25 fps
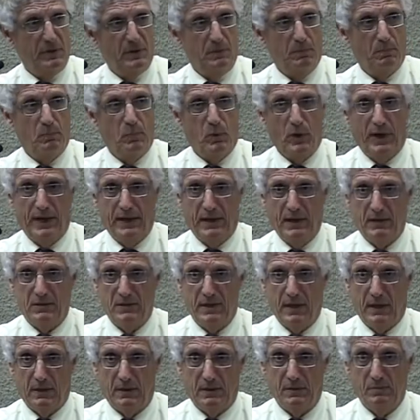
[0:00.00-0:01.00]
the brain
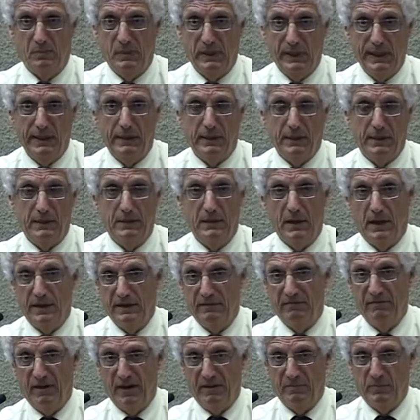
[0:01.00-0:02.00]
has now completed
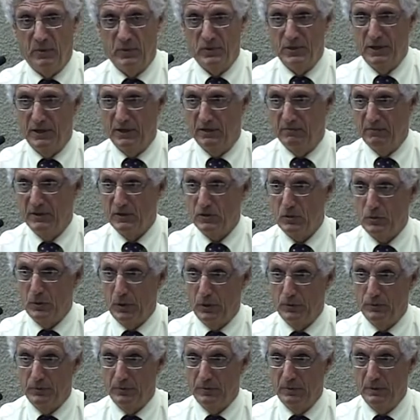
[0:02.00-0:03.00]
95% of its
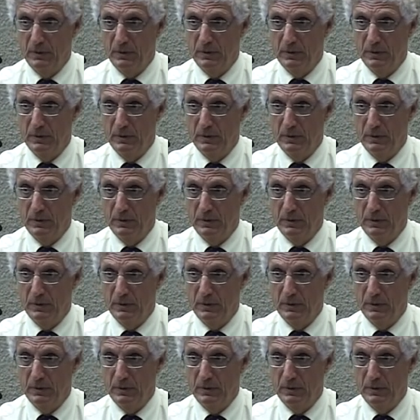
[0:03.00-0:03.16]
growth.